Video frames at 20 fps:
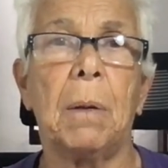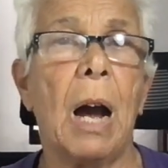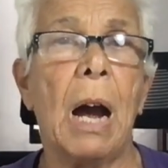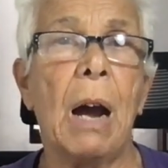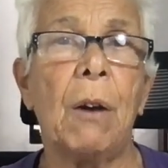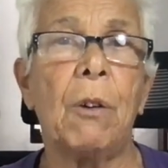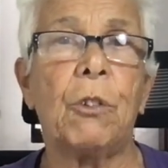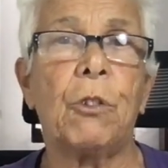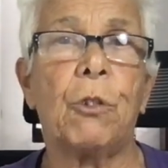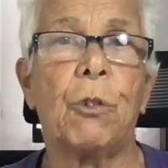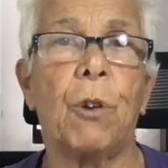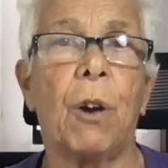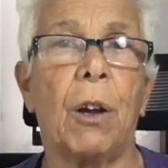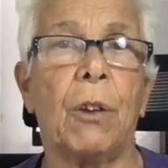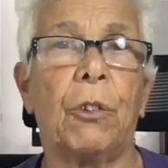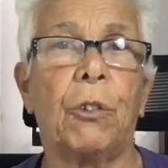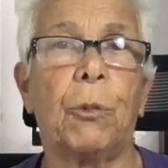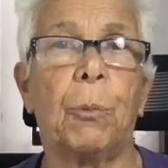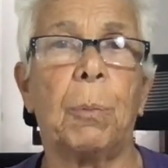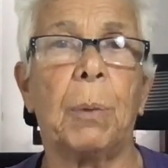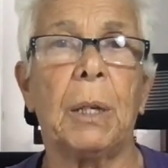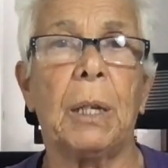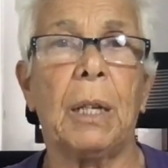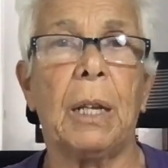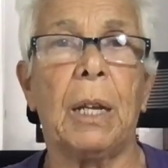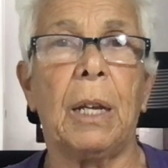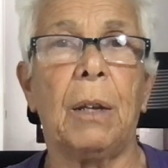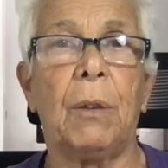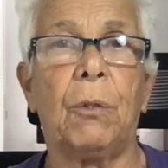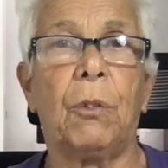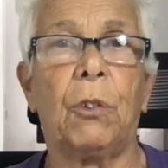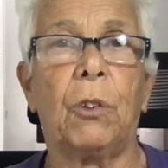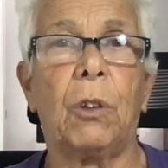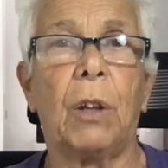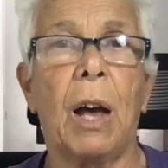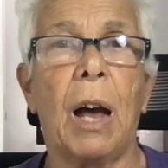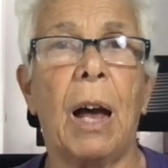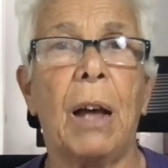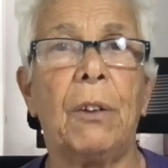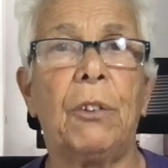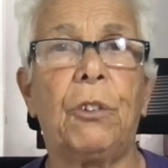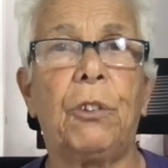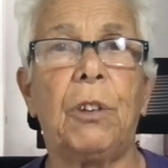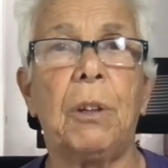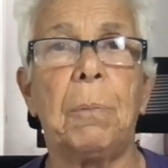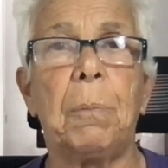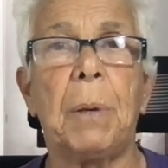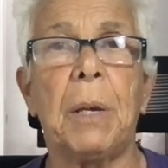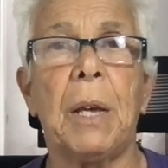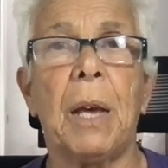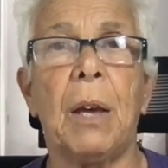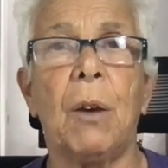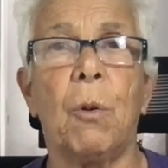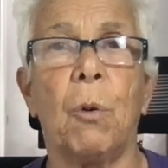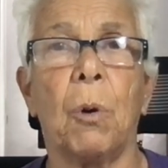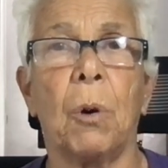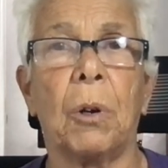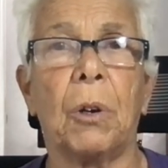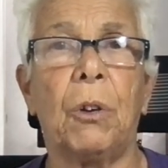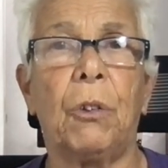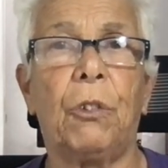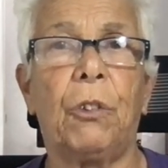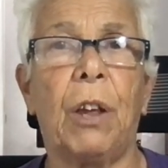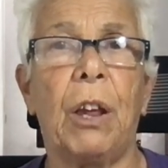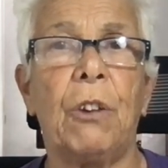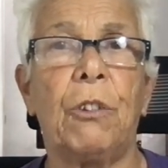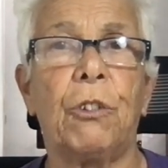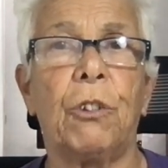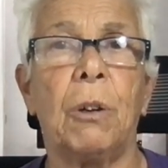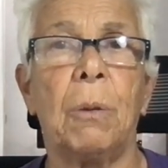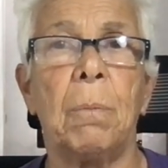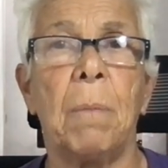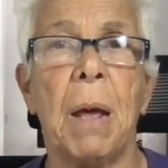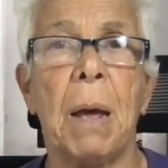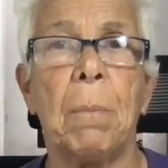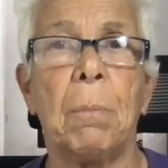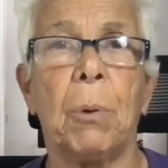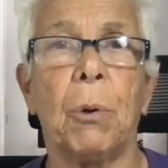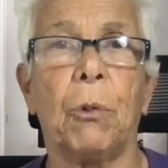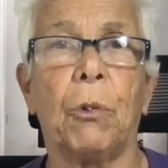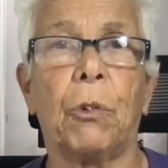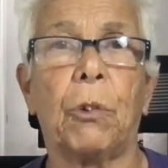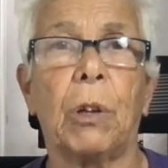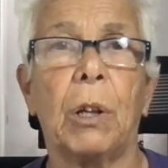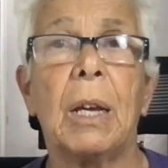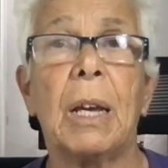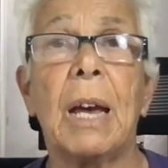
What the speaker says: Our trust believes ICPA organization members